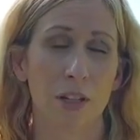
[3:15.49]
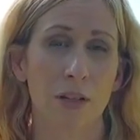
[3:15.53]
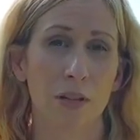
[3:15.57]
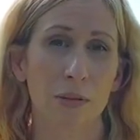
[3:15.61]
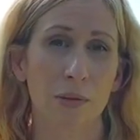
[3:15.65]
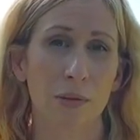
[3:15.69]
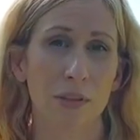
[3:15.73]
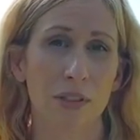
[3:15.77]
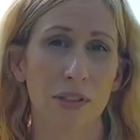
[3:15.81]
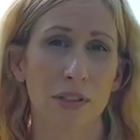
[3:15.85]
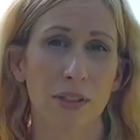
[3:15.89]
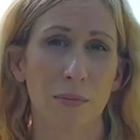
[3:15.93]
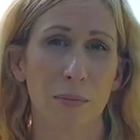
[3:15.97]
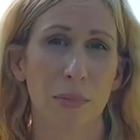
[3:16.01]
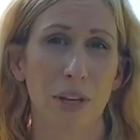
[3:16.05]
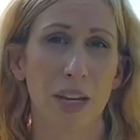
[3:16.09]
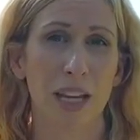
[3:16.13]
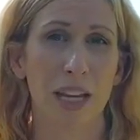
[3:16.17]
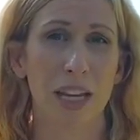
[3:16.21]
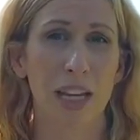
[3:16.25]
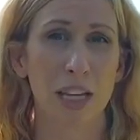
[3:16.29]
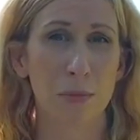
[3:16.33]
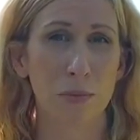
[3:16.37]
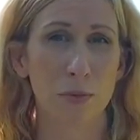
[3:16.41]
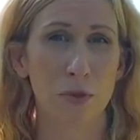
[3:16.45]
glutes and my
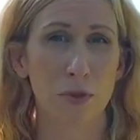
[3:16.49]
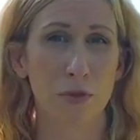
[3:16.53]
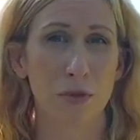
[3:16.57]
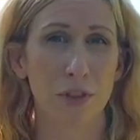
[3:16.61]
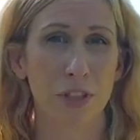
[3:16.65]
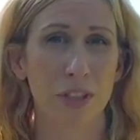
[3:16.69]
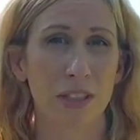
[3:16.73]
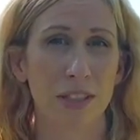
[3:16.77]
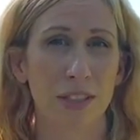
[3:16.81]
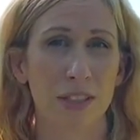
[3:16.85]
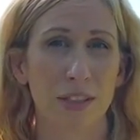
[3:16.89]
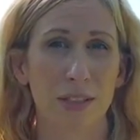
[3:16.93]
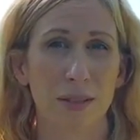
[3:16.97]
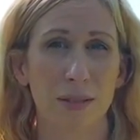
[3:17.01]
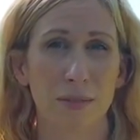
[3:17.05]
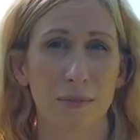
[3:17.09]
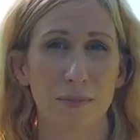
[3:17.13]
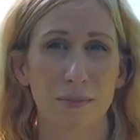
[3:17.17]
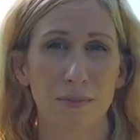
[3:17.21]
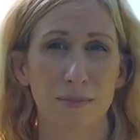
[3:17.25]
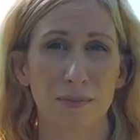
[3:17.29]
hamstrings and